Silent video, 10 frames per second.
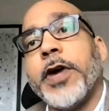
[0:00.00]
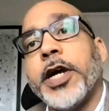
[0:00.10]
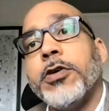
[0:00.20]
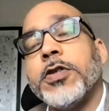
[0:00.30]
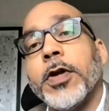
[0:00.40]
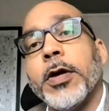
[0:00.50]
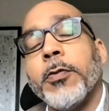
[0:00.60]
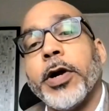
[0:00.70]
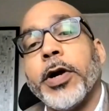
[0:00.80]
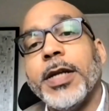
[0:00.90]
That's very
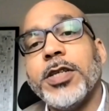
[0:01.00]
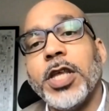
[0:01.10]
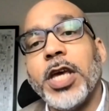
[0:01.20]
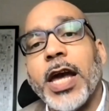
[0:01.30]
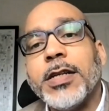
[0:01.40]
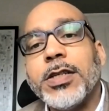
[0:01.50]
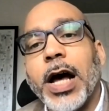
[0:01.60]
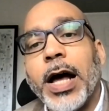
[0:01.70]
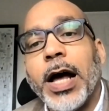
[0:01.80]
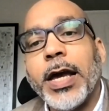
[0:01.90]
useful. We're coming to the end.